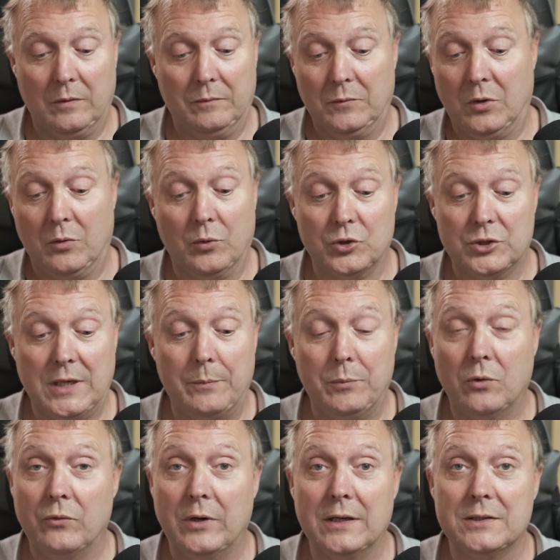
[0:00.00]
You can put
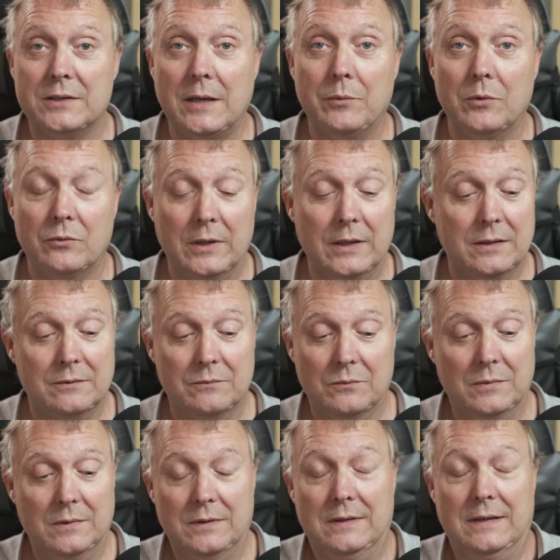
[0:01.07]
step-up rings,
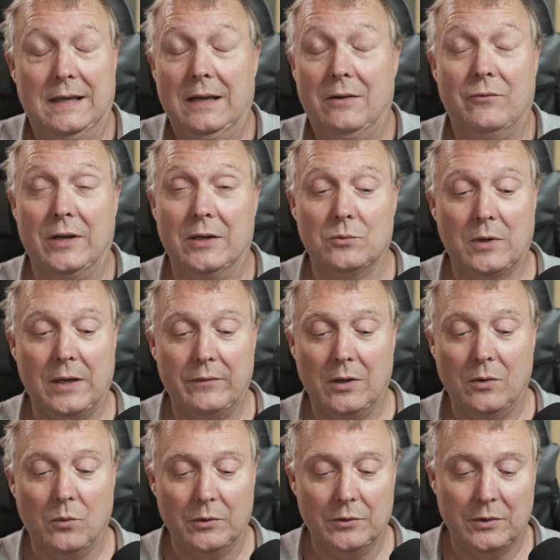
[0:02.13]
down rings, whatever
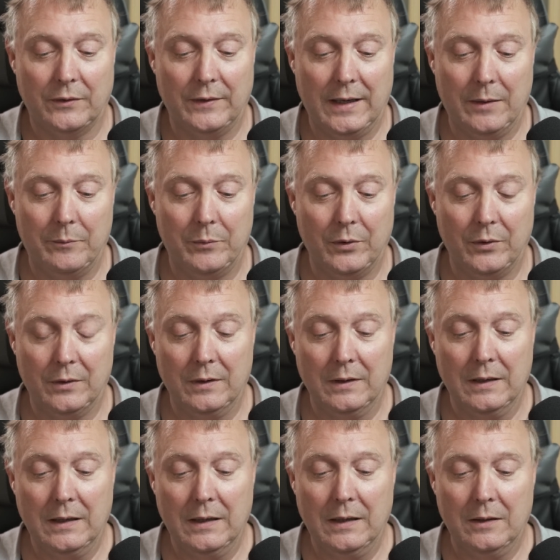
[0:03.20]
you want on there. But
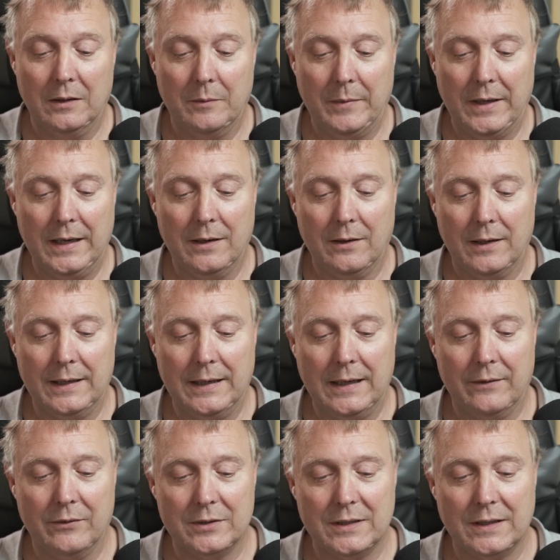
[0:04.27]
the main
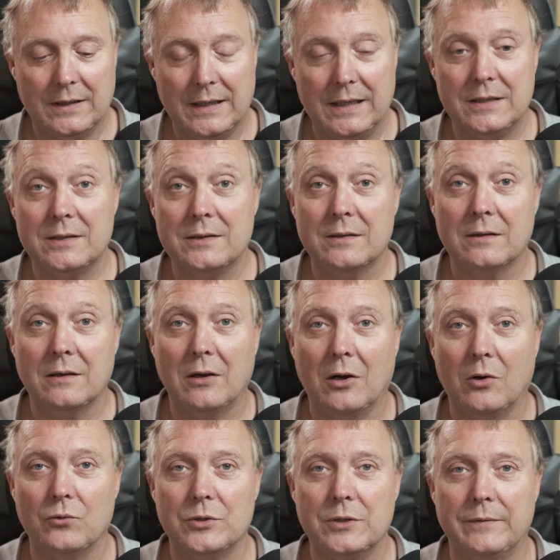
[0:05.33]
idea is that this
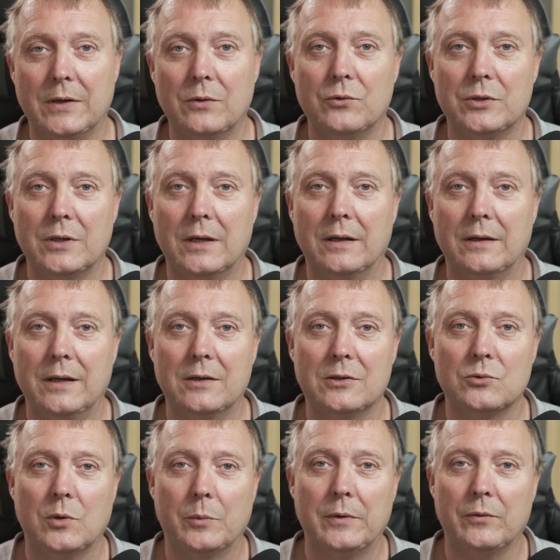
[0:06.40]
holds your filter and you can
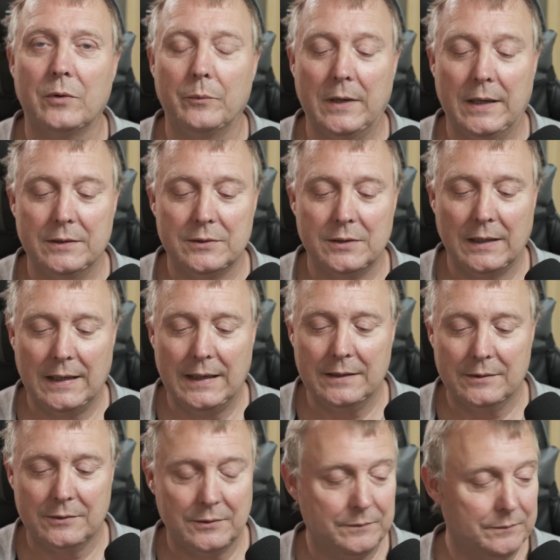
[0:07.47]
swap it from lens to
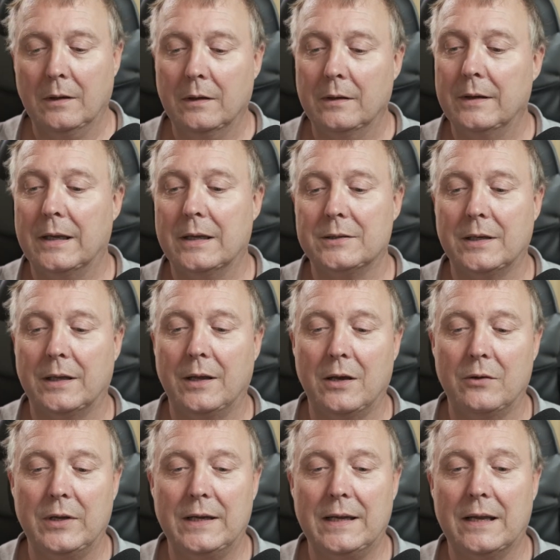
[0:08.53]
lens. Now, so the
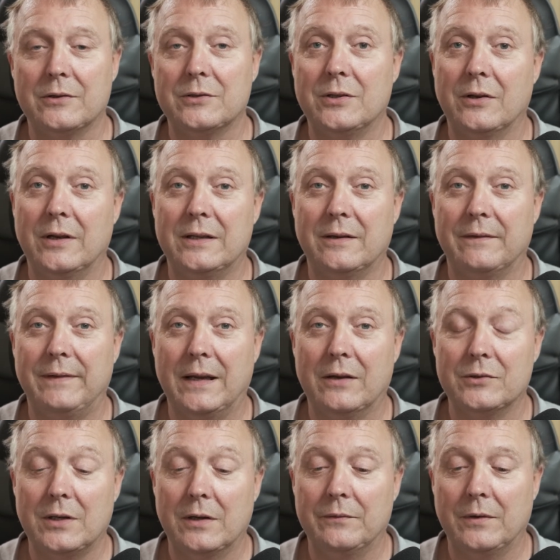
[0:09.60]
only downsides I've
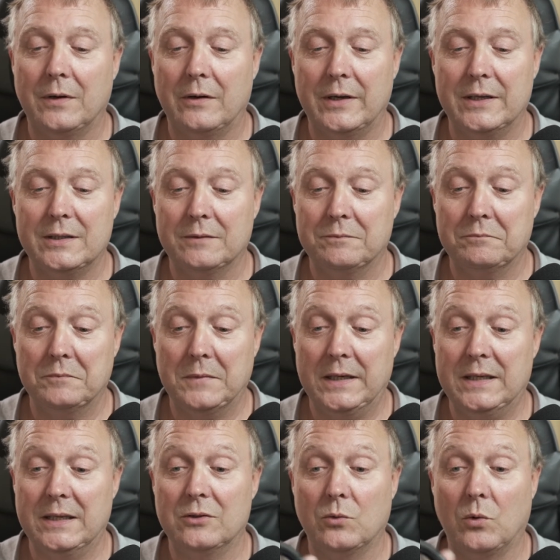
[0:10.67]
found so far is
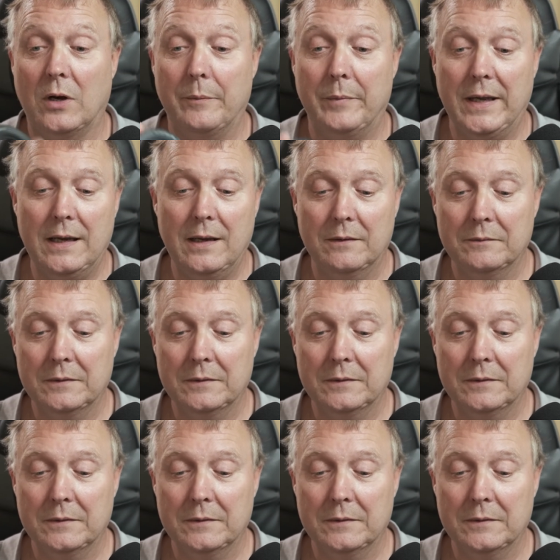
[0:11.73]
it is quite big.